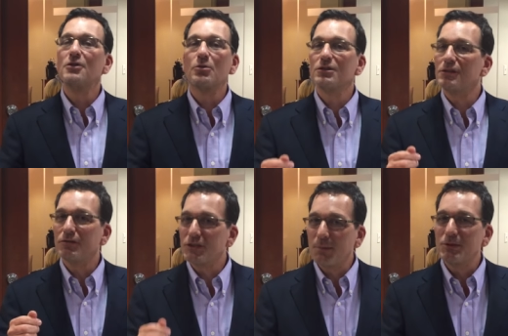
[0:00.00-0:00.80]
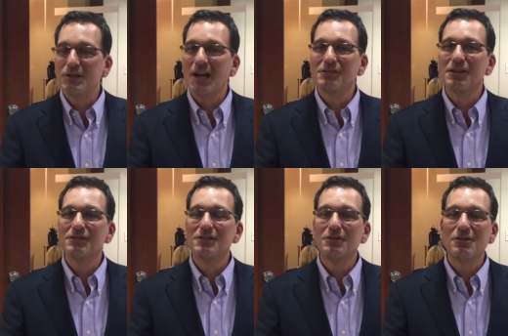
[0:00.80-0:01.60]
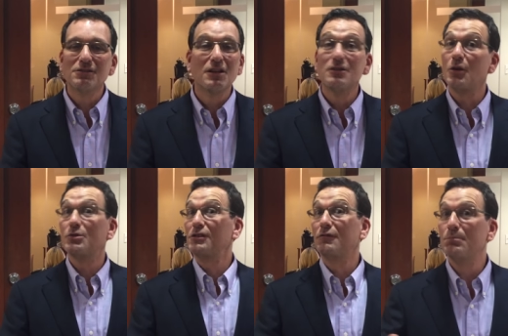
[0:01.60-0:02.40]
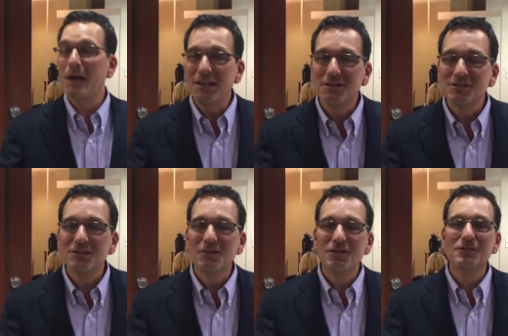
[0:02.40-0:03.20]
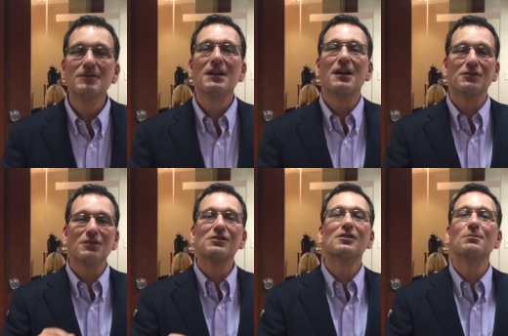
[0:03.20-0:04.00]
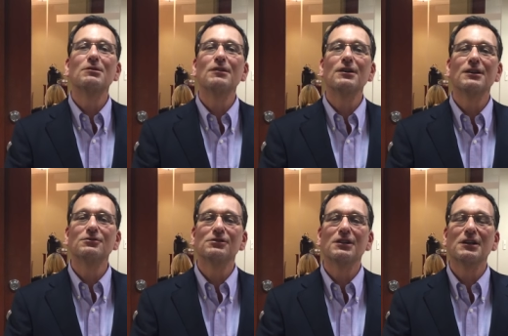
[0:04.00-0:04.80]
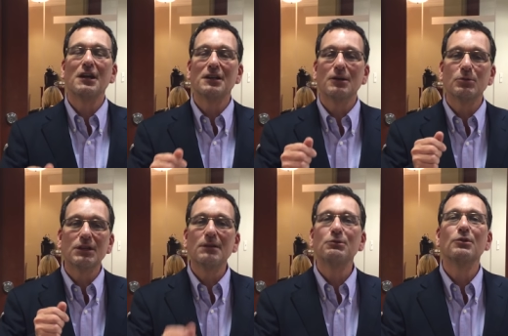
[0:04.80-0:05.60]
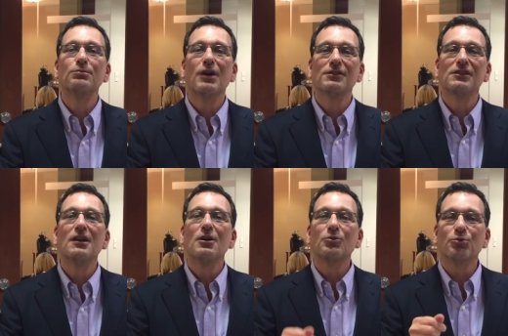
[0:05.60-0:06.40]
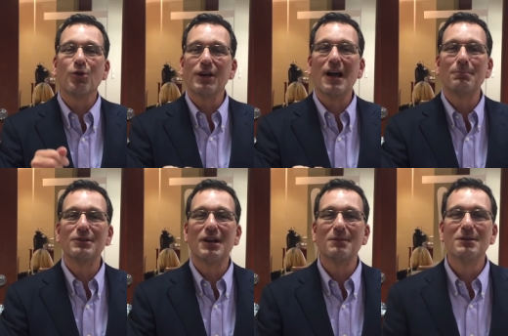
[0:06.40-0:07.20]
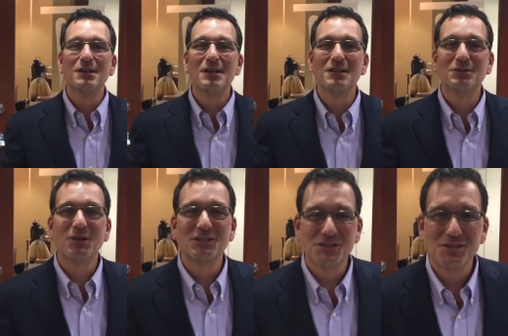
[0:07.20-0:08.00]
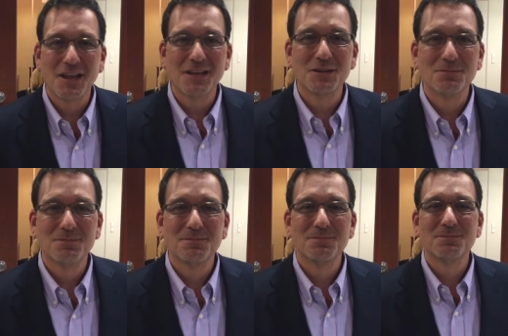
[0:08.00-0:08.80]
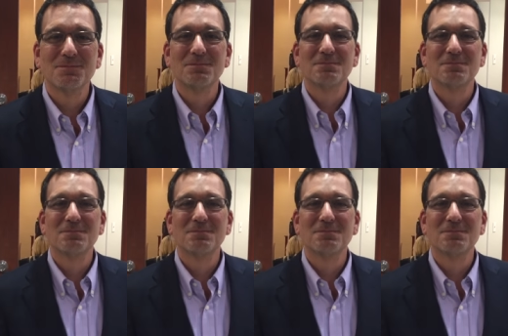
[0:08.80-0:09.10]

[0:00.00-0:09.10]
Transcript: No one has ever deputized us to do this. No one has ever paid us to do this. And so this is going to be very interesting, and I will keep you abreast. Roy Oppenheim in the trenches. Thank you.